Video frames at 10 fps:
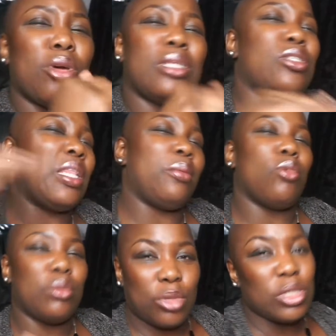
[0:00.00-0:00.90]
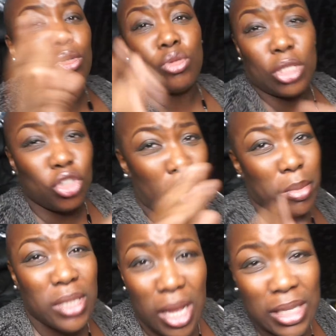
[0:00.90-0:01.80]
not going to tell him because it's all the
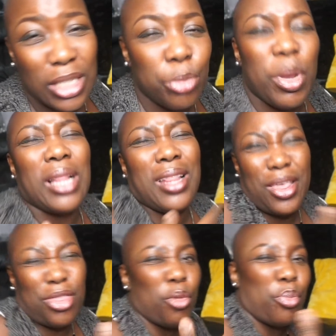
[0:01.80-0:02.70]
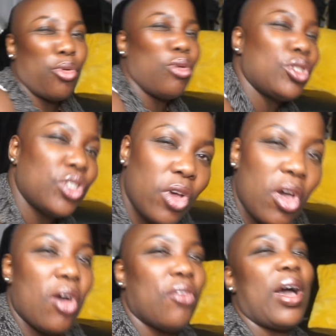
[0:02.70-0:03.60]
dramatization, but I like the approach
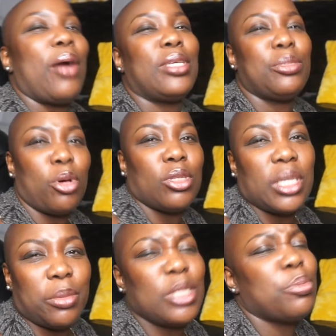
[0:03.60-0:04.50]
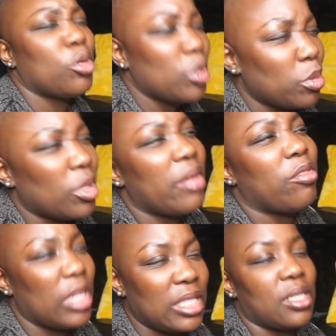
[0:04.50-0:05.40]
of how he spoke to him. He spoke to him on a level,
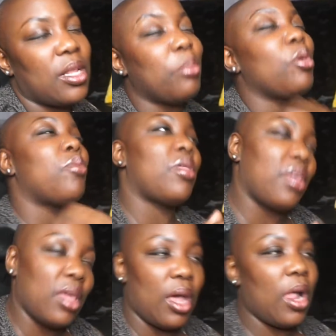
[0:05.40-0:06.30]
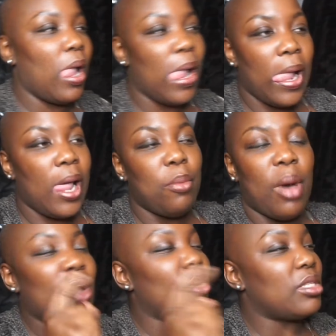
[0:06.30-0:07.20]
listen, I'm your brother, yeah, but
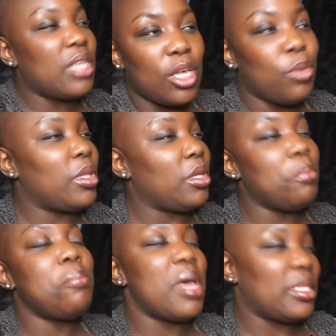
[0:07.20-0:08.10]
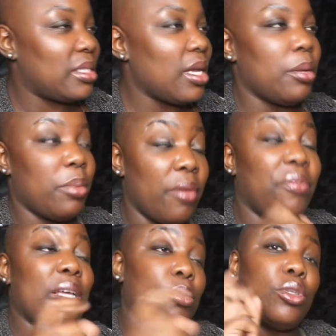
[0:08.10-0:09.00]
I got to tell you when you messed up, if
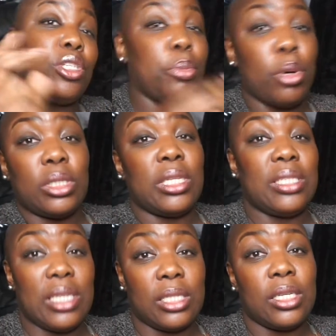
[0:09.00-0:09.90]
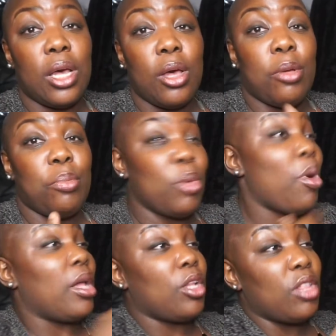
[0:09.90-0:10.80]
that's what you supposedly did.
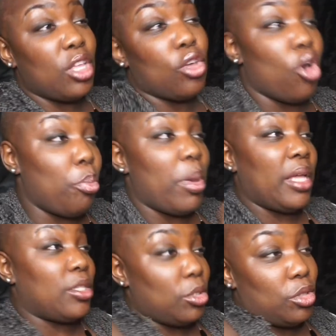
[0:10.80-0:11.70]
Meanwhile, I know that you got paid to